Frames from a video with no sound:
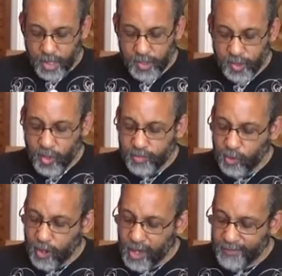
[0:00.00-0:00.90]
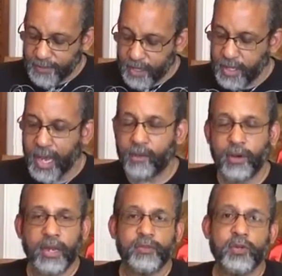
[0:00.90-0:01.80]
And so more often than not,
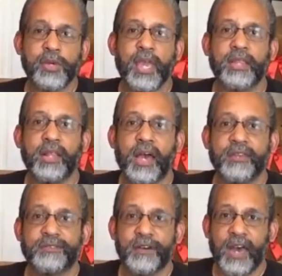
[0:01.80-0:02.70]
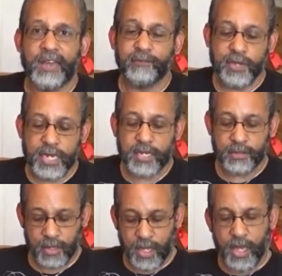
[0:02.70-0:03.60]
when I'm doing a line of five
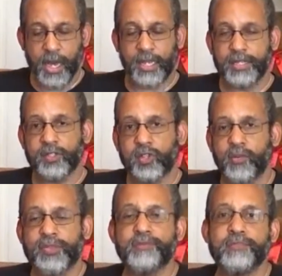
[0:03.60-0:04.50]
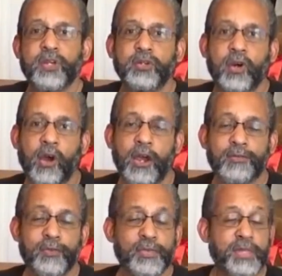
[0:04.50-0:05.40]
reading, I like to start with the middle
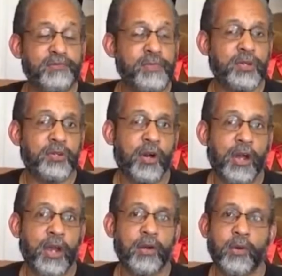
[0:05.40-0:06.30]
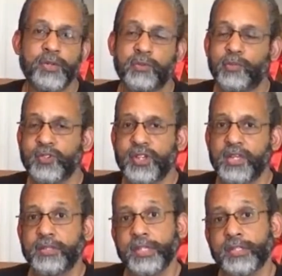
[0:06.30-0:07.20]
card. For me, the middle card always
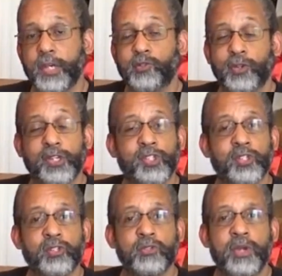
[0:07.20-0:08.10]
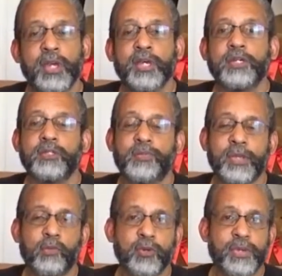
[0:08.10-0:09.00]
represents the central issue,
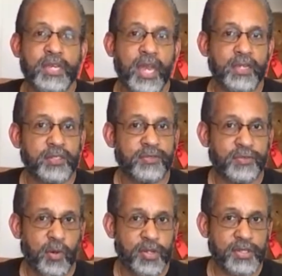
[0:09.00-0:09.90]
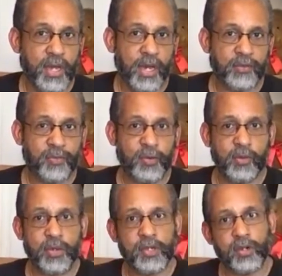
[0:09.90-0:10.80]
something we're being asked to focus on for
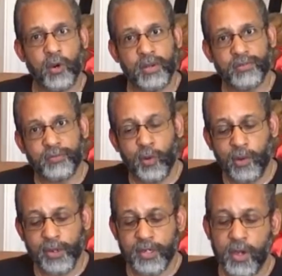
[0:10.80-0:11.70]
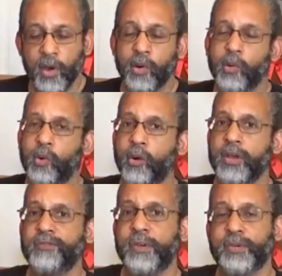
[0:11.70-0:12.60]
the week going forward, or
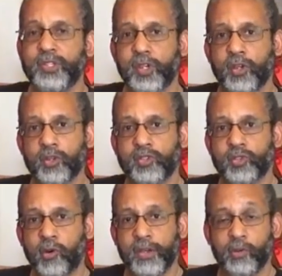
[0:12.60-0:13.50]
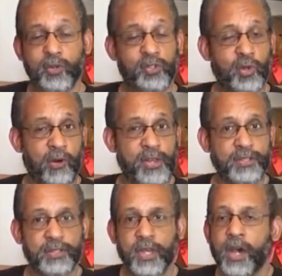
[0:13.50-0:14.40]
if a particular story or
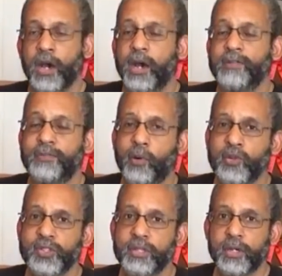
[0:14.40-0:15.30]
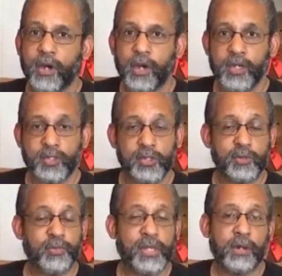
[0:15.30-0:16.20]
stories unfolds in the cards, this
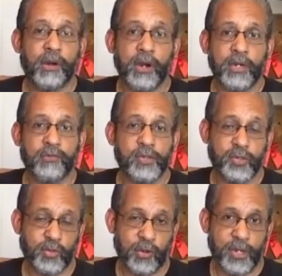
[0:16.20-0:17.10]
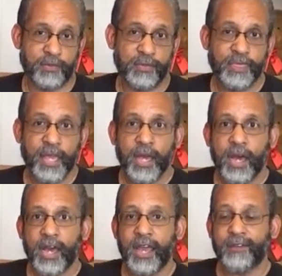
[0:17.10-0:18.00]
would be the heart of the story.
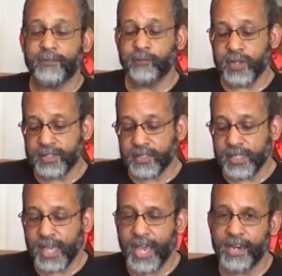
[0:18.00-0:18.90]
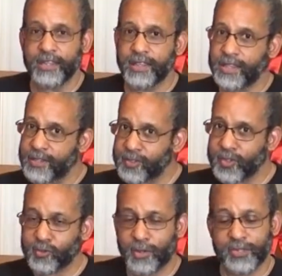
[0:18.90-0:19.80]
I have recently added this
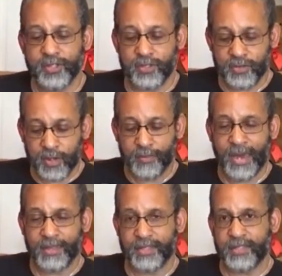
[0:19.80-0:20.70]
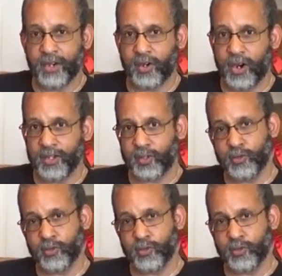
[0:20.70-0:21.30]
description about the center card